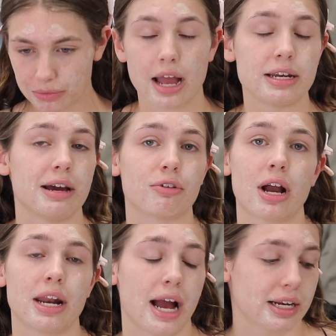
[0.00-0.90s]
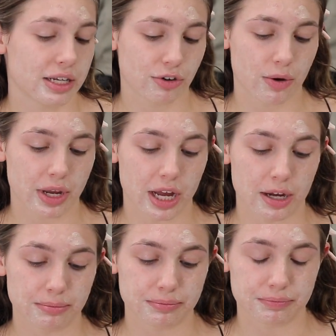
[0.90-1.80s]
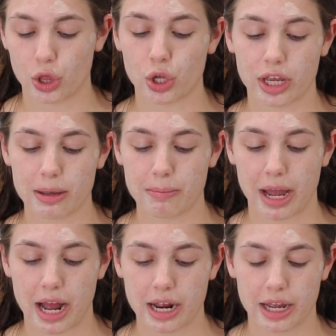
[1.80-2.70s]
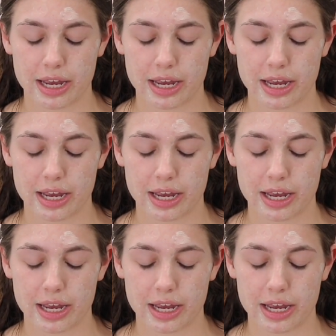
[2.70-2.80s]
I never had acne growing up. Looking back,